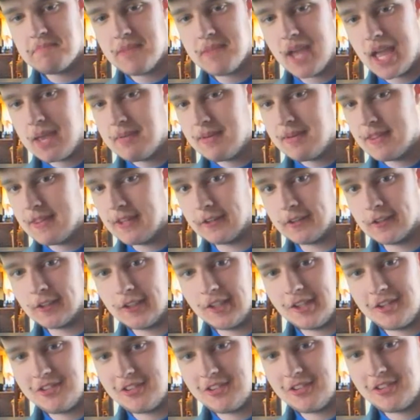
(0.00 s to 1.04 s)
maybe the
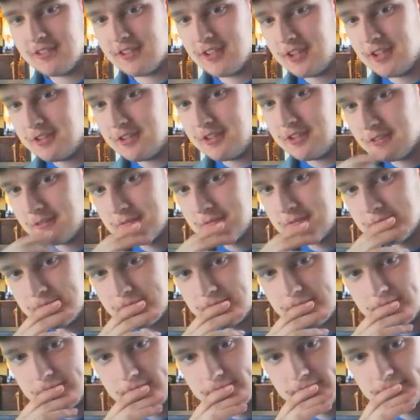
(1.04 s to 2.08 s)
early 60s,
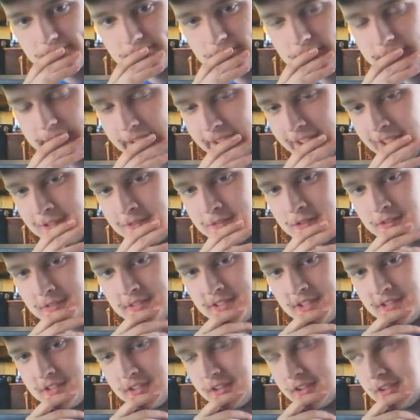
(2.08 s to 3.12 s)
late
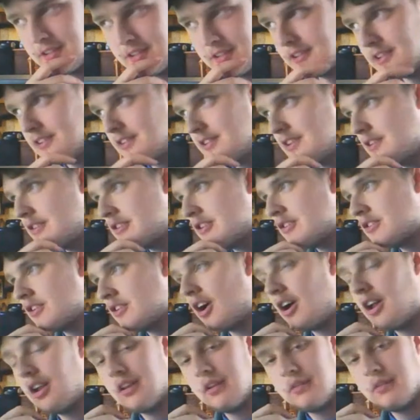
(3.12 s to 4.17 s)
50s, early 60s. It's
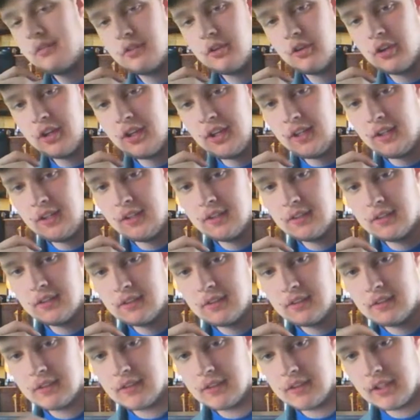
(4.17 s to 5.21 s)
olive green,
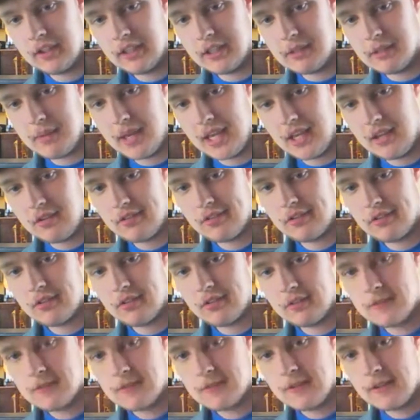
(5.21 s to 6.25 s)
the base,
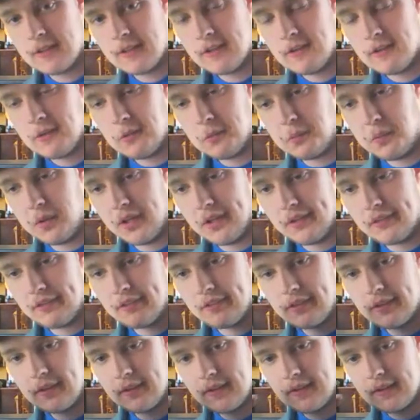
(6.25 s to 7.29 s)
with
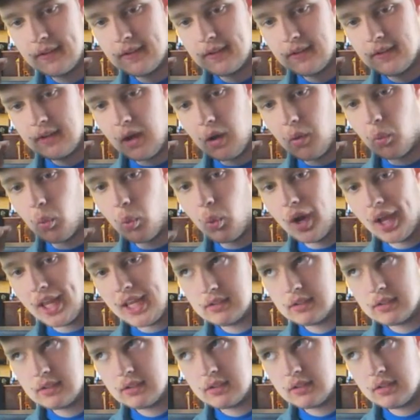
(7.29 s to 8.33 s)
a white.
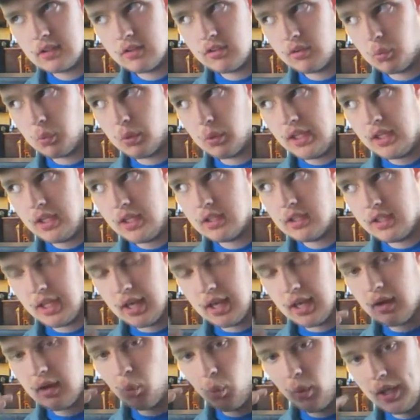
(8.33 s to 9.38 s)
Is it
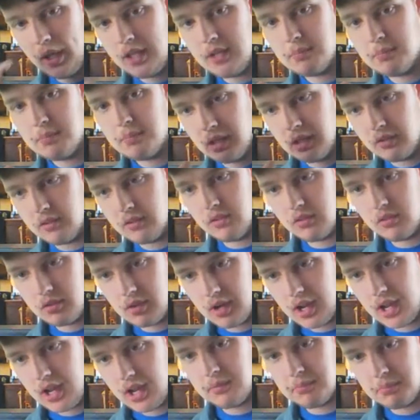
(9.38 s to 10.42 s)
white? Yeah, a white
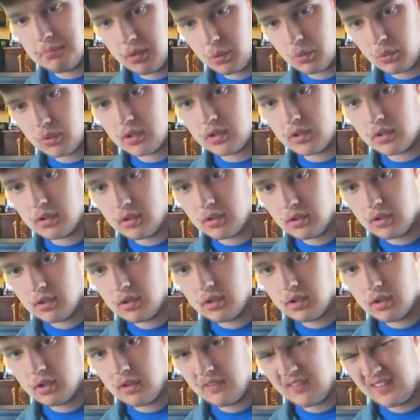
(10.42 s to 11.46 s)
Briggs & Stratton
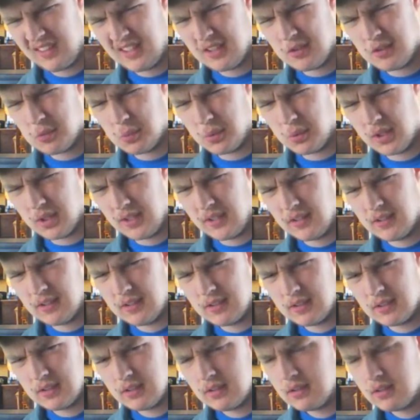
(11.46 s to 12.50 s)
motor. I think it's
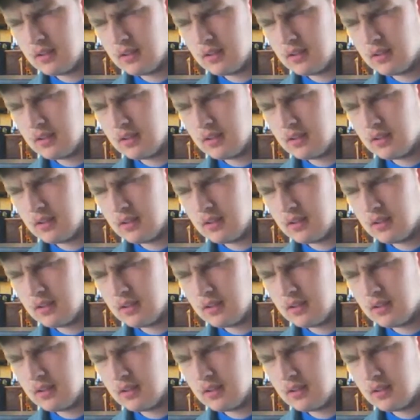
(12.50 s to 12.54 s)
white.